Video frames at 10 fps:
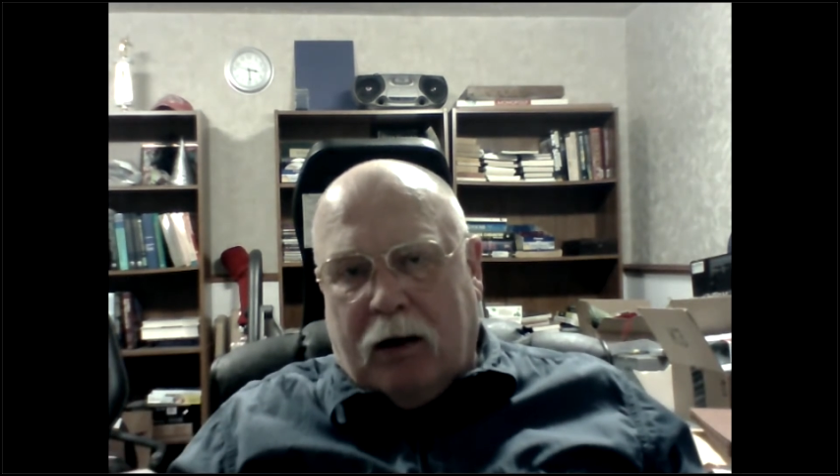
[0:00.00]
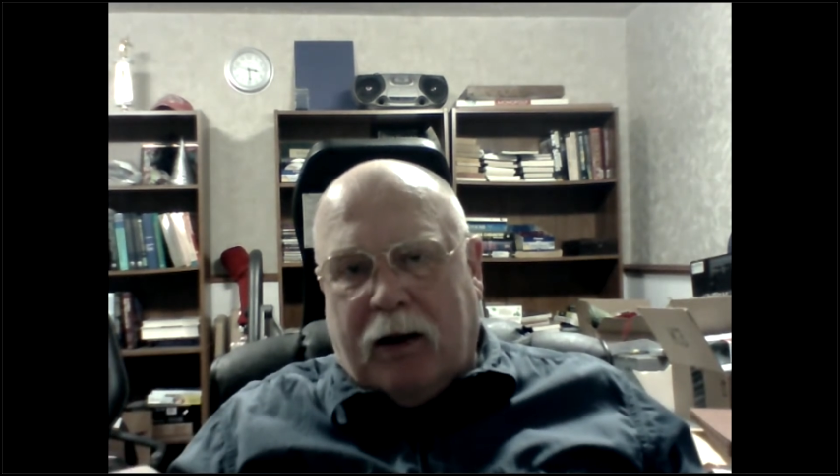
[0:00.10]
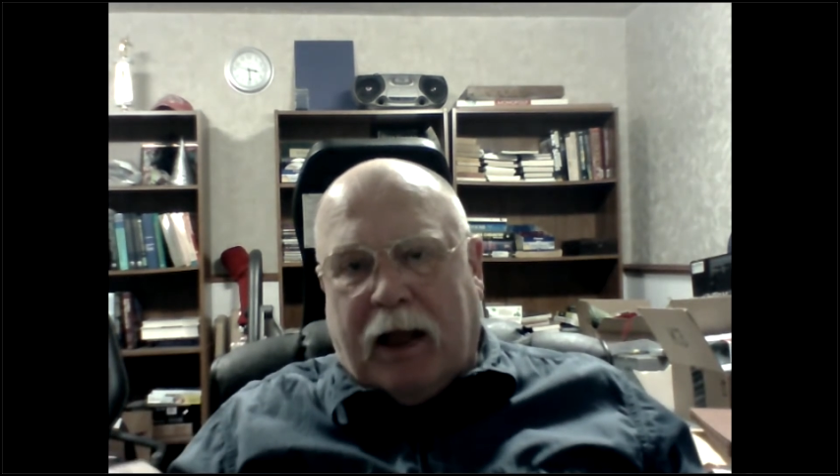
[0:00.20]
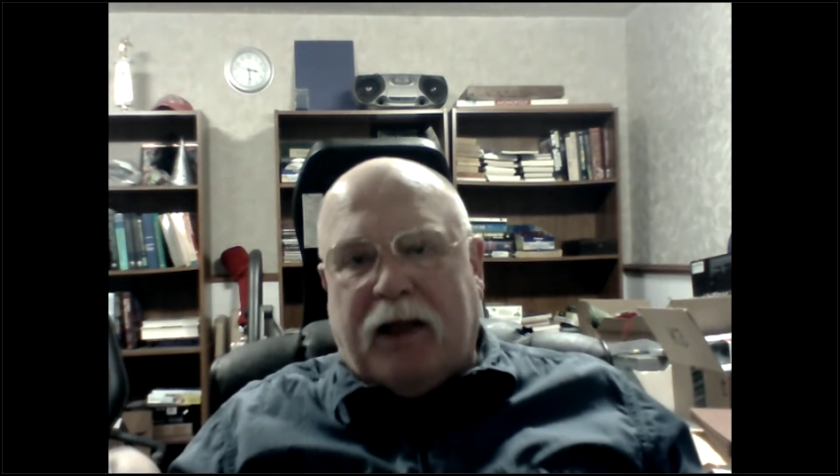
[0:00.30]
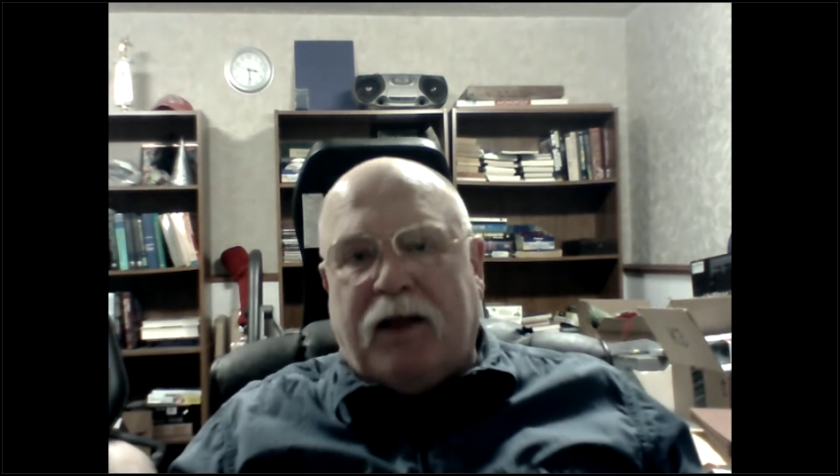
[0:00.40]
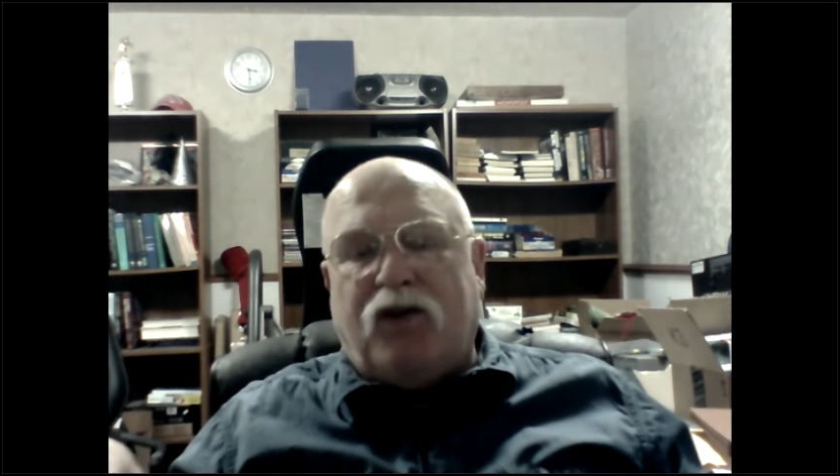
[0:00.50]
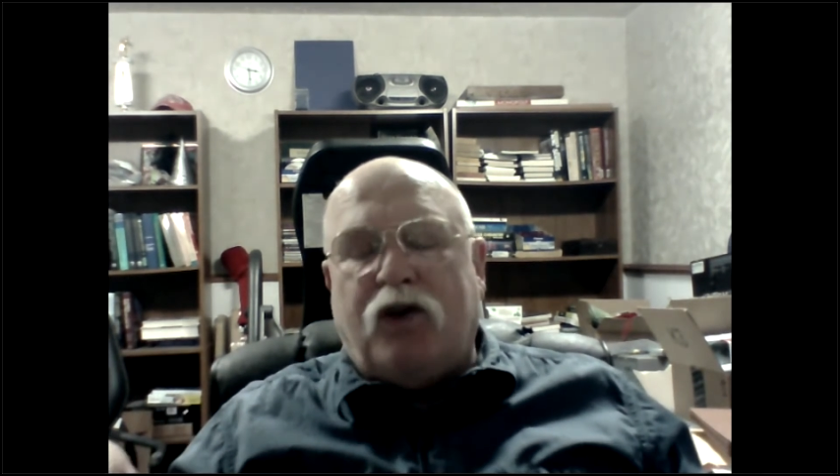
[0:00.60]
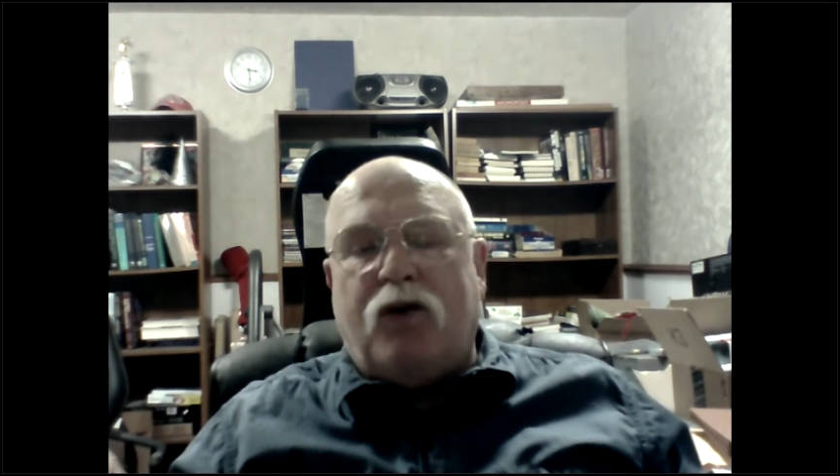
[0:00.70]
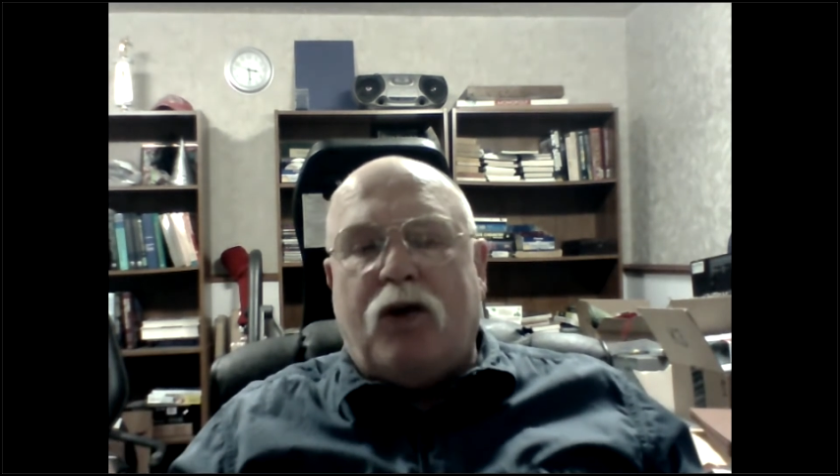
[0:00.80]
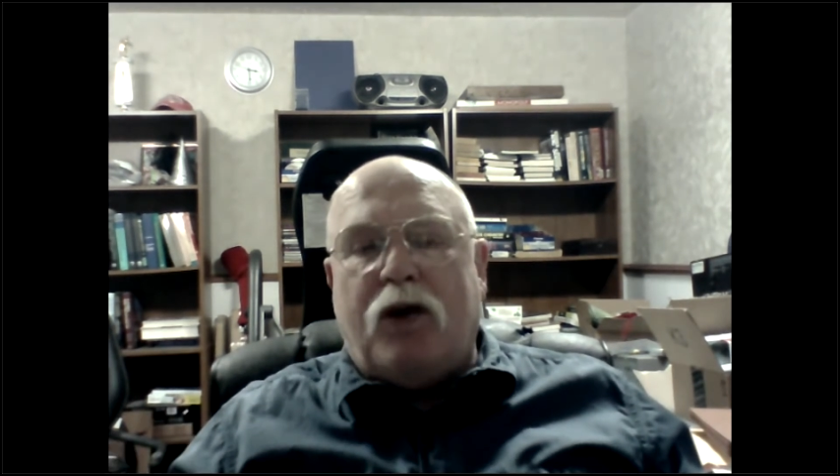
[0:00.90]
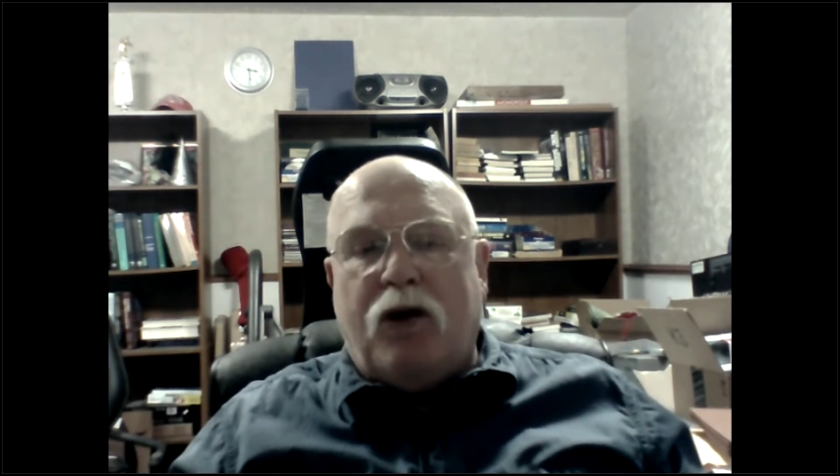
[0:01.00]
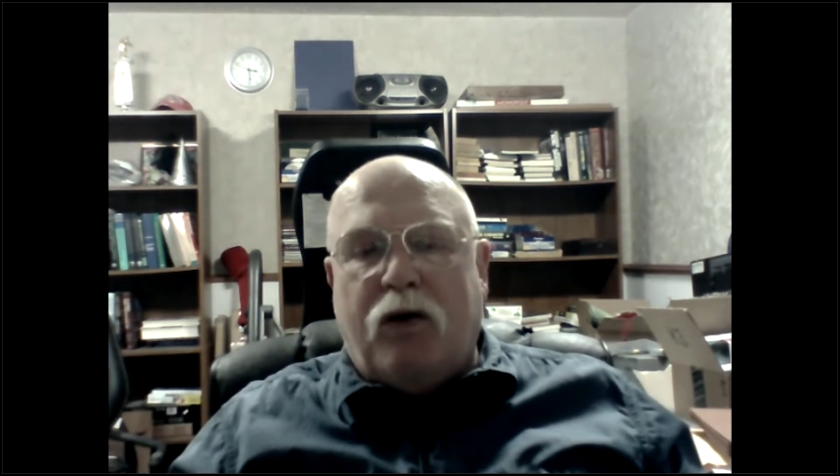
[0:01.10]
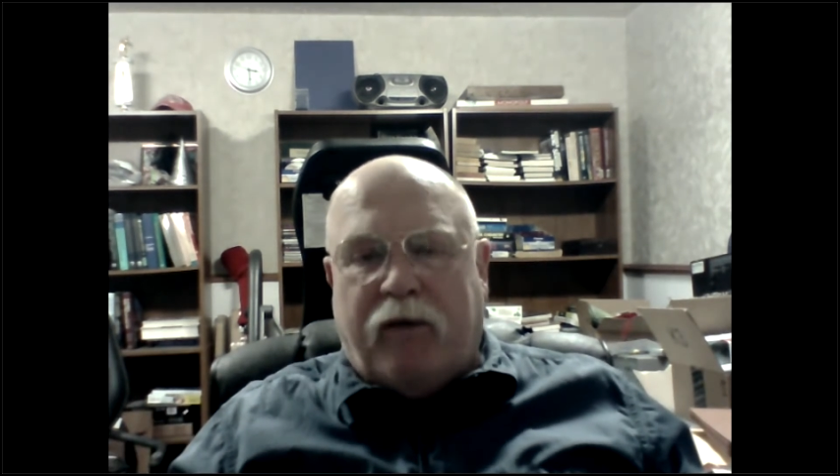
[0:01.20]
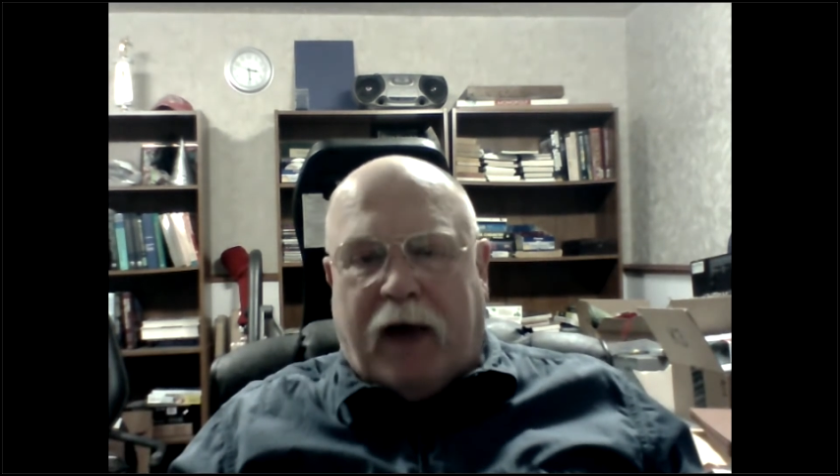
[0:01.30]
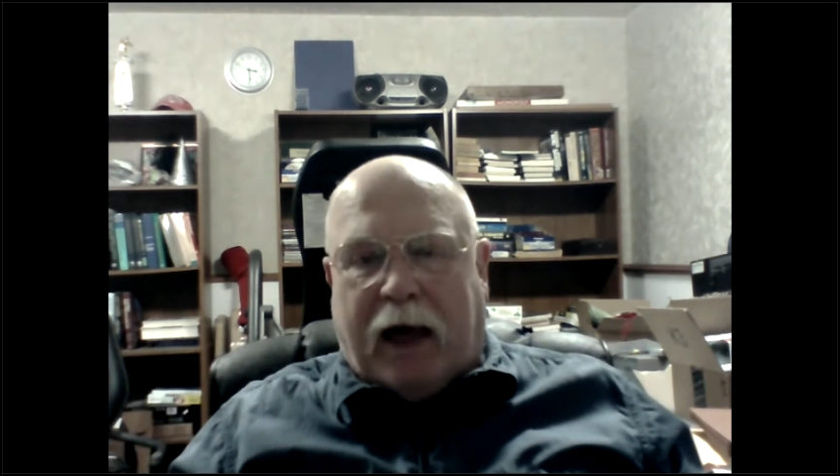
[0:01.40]
that gives you the
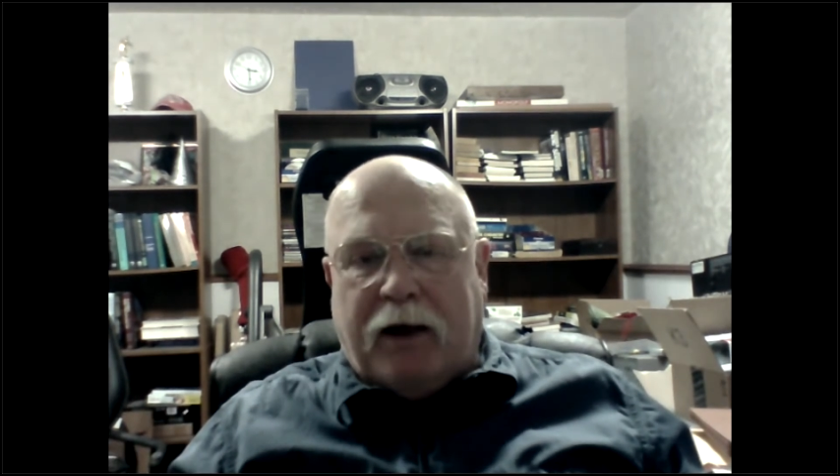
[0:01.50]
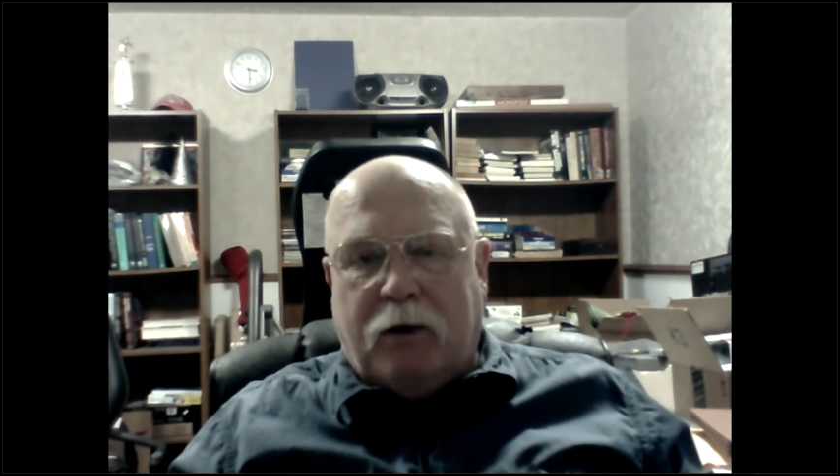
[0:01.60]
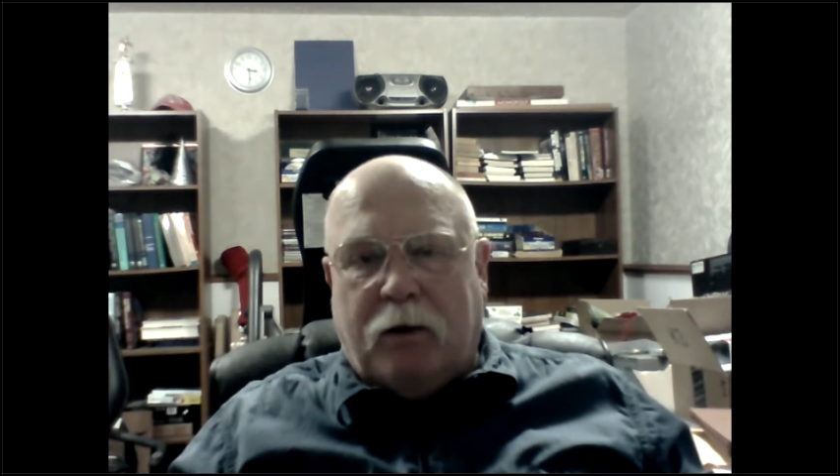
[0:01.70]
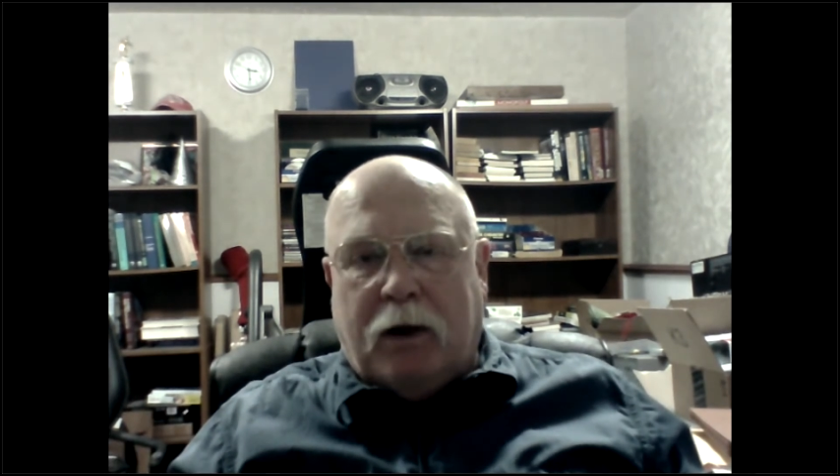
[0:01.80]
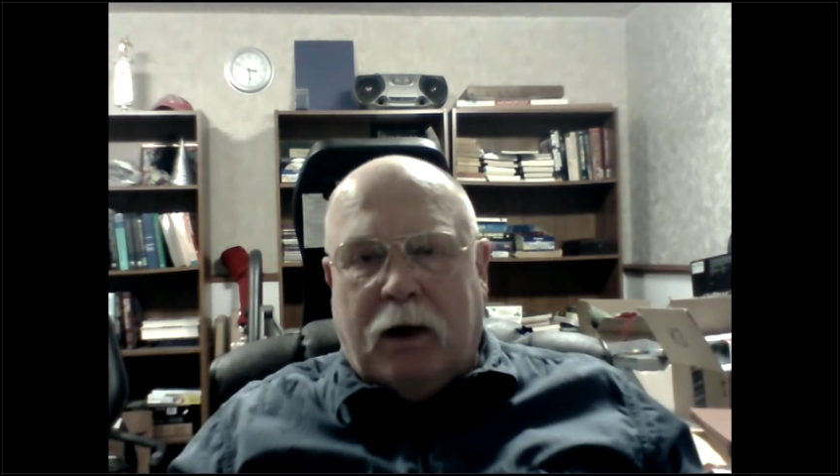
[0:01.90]
U value.